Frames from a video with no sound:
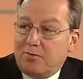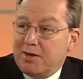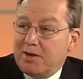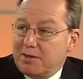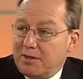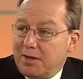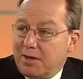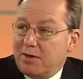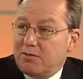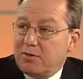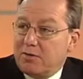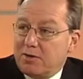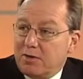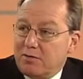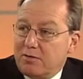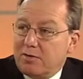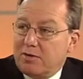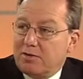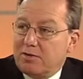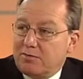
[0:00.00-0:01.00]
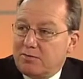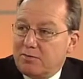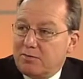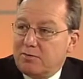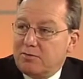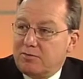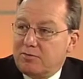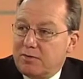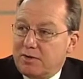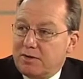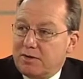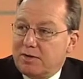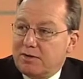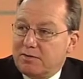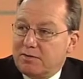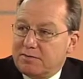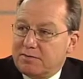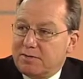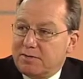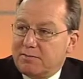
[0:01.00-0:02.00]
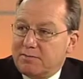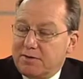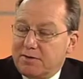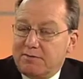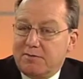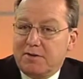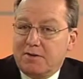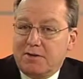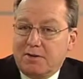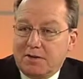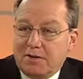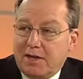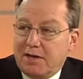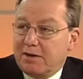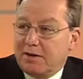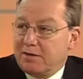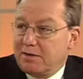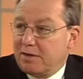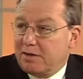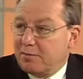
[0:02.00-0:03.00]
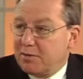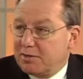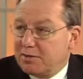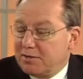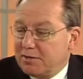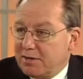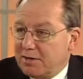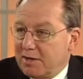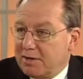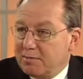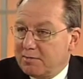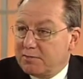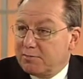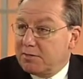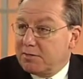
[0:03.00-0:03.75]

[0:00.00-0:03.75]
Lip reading: right now we're going through some difficult economic times,